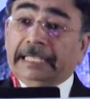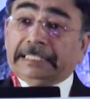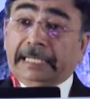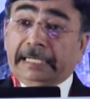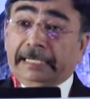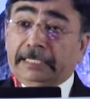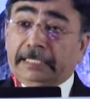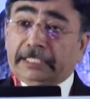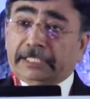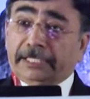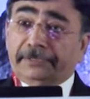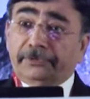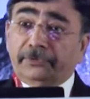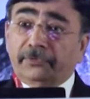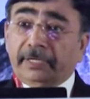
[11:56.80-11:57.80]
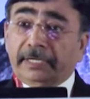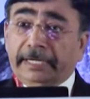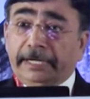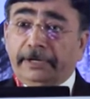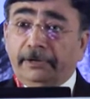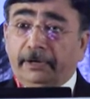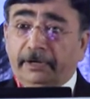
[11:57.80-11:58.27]
As a clinician, you will
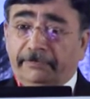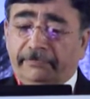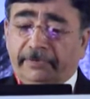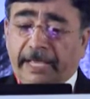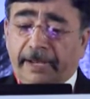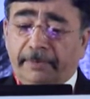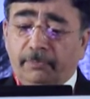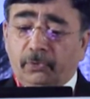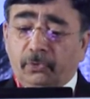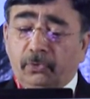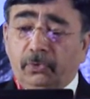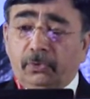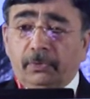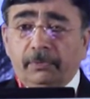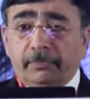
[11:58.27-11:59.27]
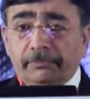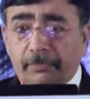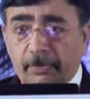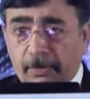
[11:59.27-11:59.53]
need a lot of time to,